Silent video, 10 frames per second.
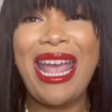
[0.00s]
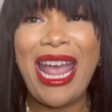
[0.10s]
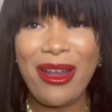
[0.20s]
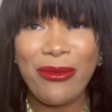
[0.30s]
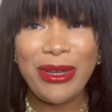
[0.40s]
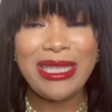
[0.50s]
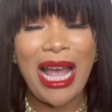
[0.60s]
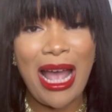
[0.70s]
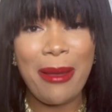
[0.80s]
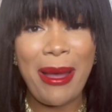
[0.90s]
every
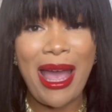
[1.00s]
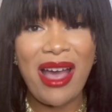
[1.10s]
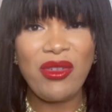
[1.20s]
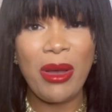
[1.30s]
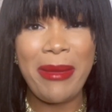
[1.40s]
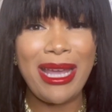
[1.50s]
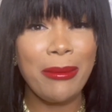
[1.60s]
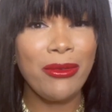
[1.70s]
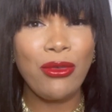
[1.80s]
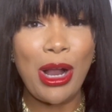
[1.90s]
time I have on
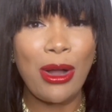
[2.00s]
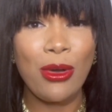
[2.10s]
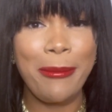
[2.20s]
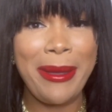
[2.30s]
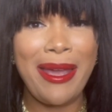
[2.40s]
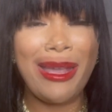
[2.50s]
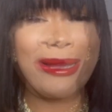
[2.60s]
makeup before I go to bed.